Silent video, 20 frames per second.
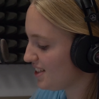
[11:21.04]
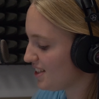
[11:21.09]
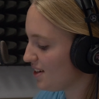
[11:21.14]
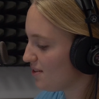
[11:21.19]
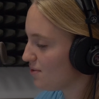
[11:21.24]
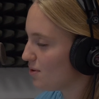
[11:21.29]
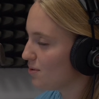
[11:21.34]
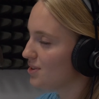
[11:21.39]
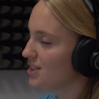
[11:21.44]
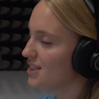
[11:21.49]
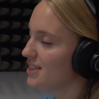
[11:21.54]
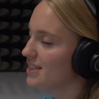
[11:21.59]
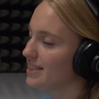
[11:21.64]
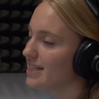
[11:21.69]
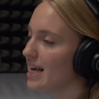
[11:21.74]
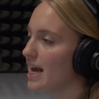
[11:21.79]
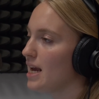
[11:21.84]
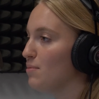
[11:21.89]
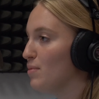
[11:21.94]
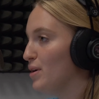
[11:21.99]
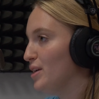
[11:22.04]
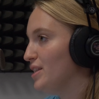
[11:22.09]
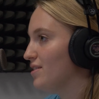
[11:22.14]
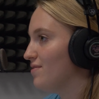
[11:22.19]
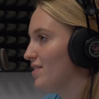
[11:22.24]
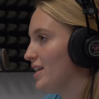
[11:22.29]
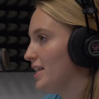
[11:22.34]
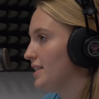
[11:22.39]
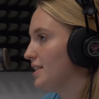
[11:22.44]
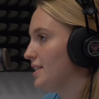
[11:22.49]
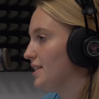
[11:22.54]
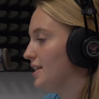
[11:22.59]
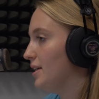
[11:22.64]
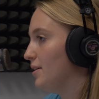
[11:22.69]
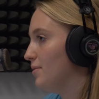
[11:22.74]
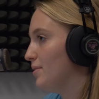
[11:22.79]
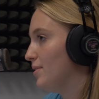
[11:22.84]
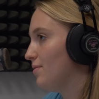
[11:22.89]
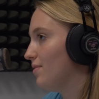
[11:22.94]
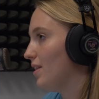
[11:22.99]
so what would you say motivates
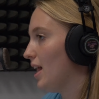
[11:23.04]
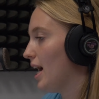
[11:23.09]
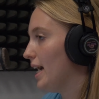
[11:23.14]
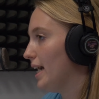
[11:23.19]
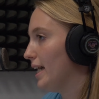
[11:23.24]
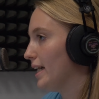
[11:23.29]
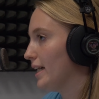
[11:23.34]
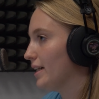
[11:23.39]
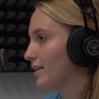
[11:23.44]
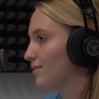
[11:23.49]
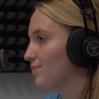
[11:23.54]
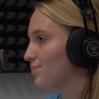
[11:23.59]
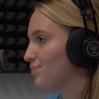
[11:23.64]
you with flying?